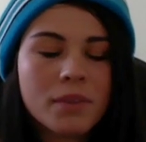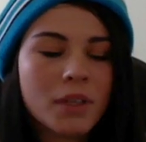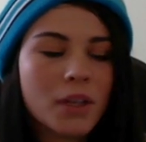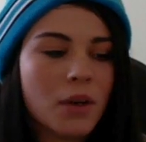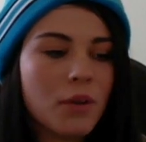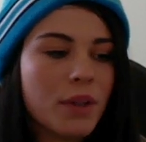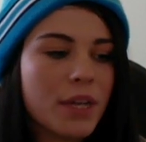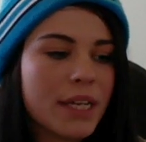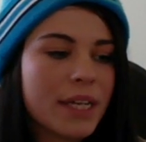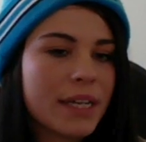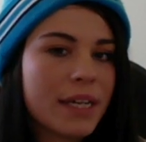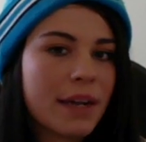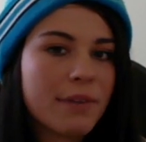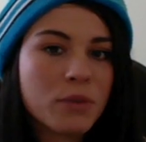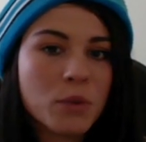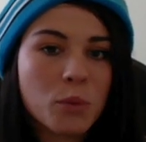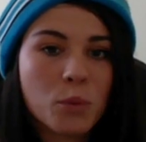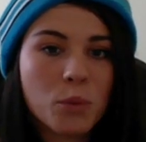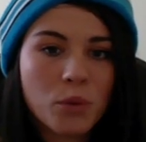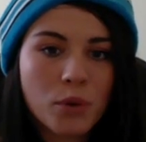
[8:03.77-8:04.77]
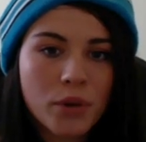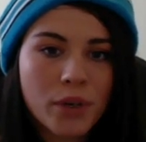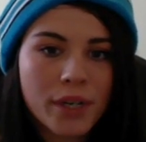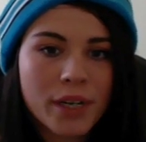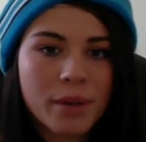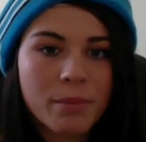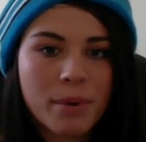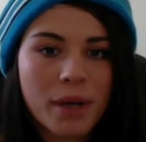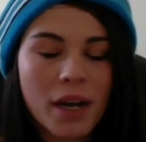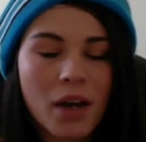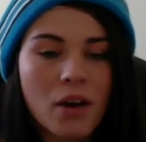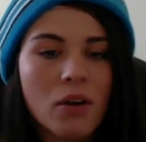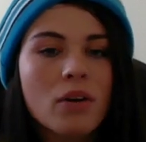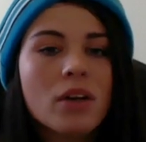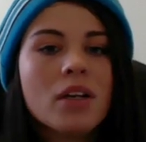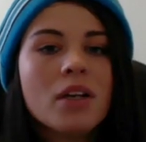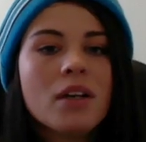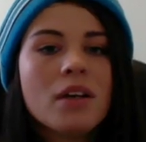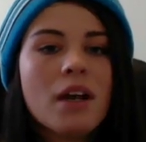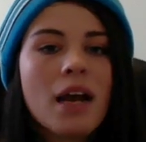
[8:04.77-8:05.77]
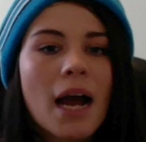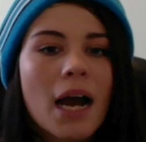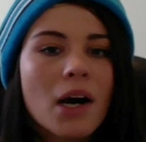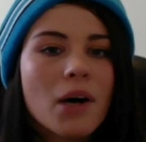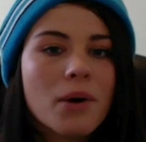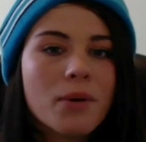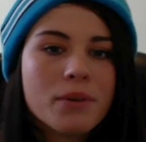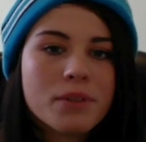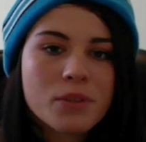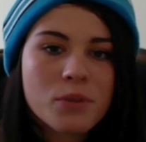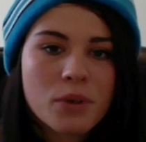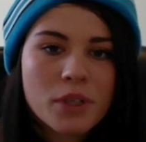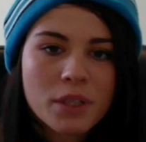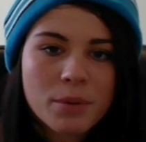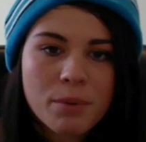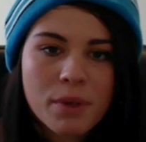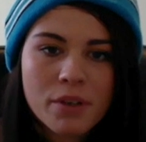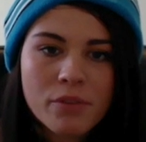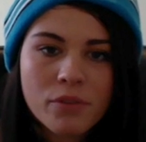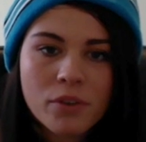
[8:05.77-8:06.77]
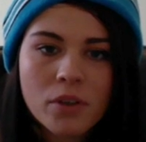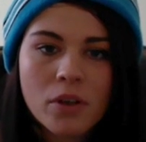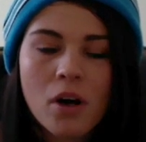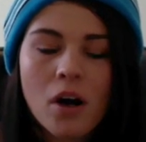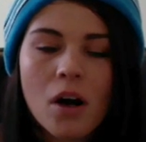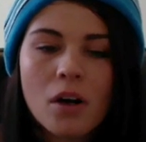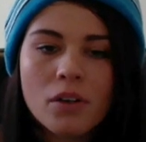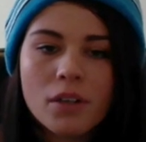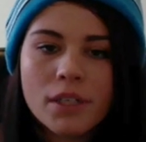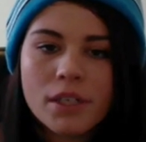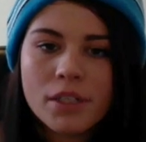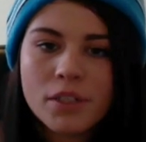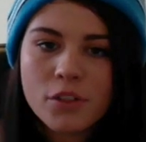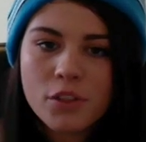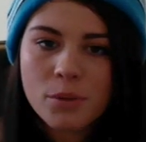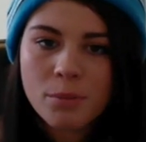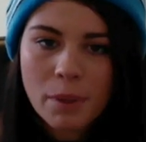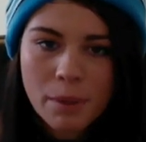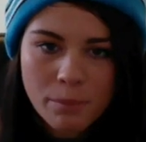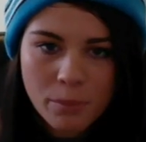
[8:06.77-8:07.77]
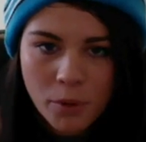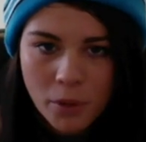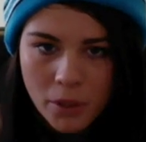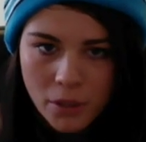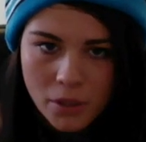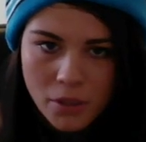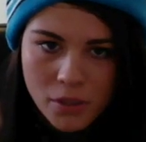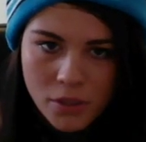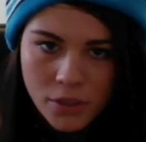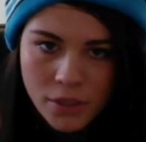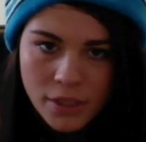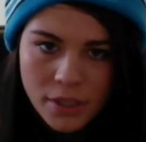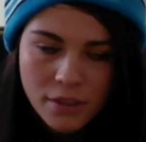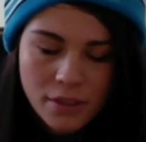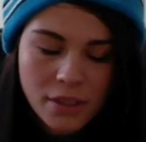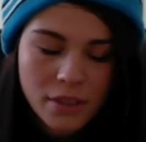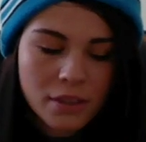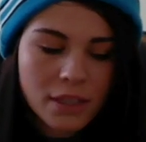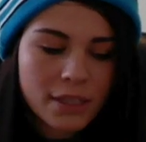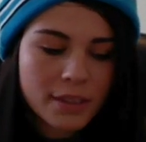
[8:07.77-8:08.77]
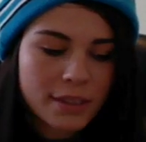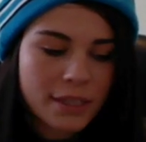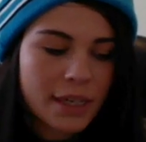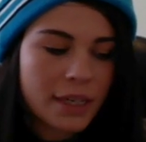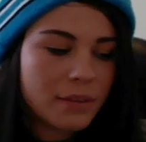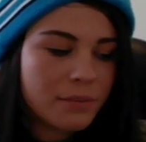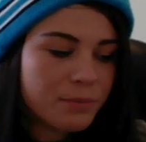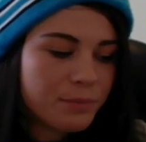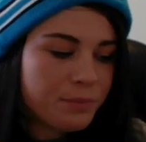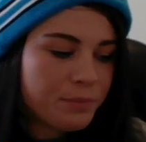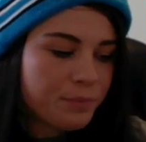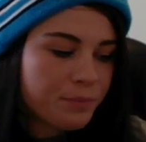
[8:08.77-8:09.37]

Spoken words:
They didn't have to worry about how I was going to pay for college or my books or anything like that.